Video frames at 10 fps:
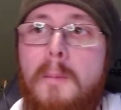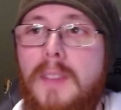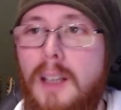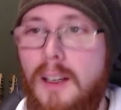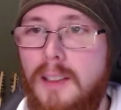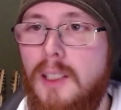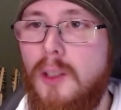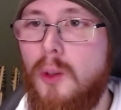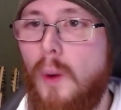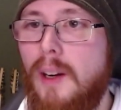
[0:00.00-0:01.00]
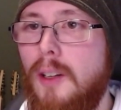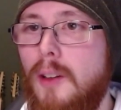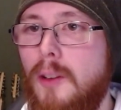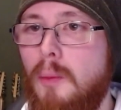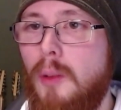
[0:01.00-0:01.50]
cutscenes where
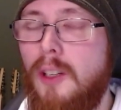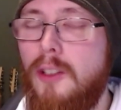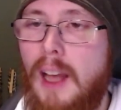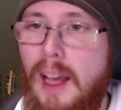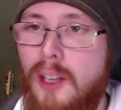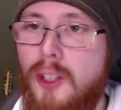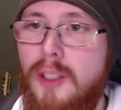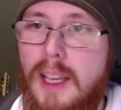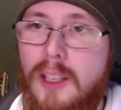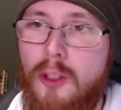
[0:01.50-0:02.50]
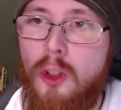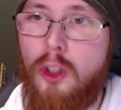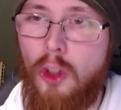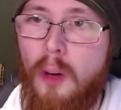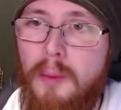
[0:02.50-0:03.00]
the player's action isn't
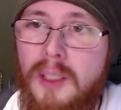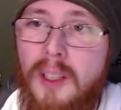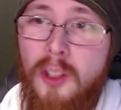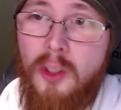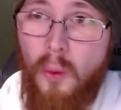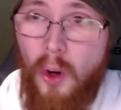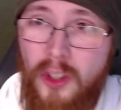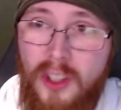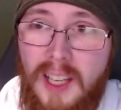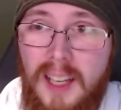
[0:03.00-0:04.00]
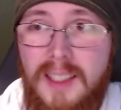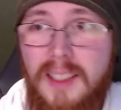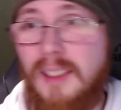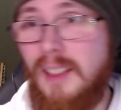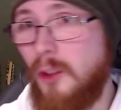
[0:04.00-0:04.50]
stopped to watch the
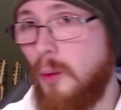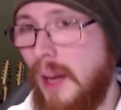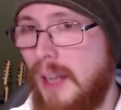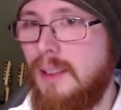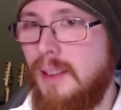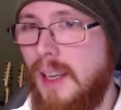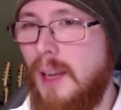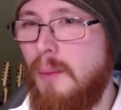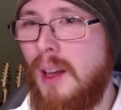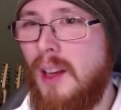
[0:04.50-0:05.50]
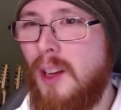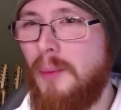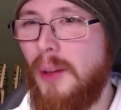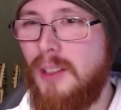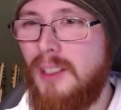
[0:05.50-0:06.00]
cutscene and go back to the game,
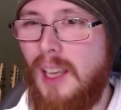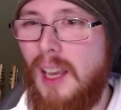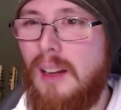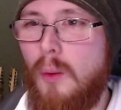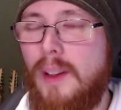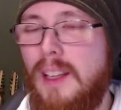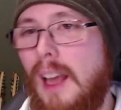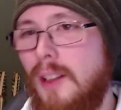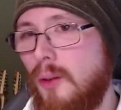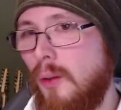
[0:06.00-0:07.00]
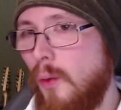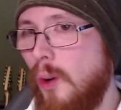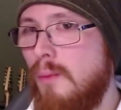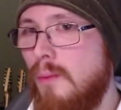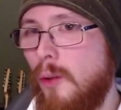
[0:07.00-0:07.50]
but instead when they enter a
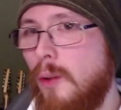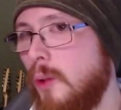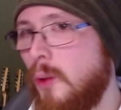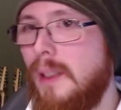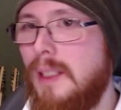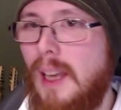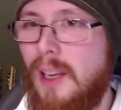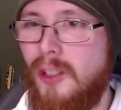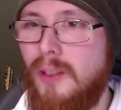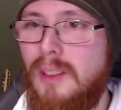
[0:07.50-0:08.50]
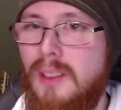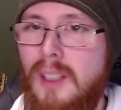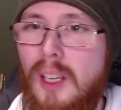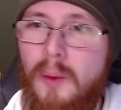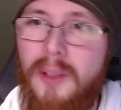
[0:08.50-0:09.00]
room or they're between sections,
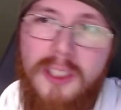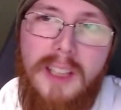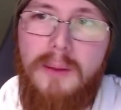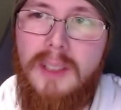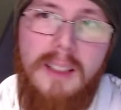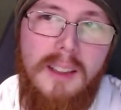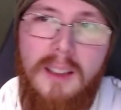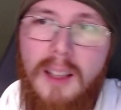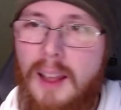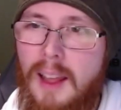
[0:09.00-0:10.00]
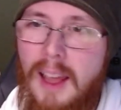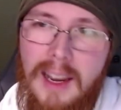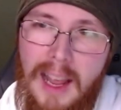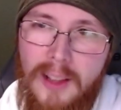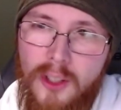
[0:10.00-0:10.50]
we just have little
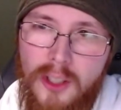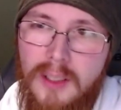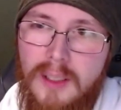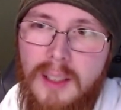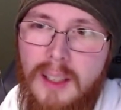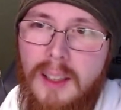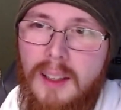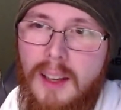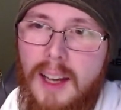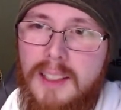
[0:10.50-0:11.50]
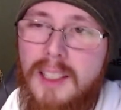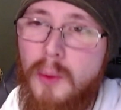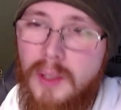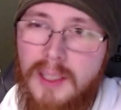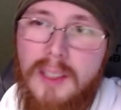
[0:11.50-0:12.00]
in-engine
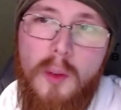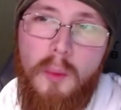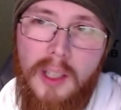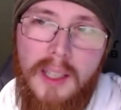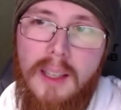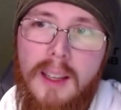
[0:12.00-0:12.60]
sequences that play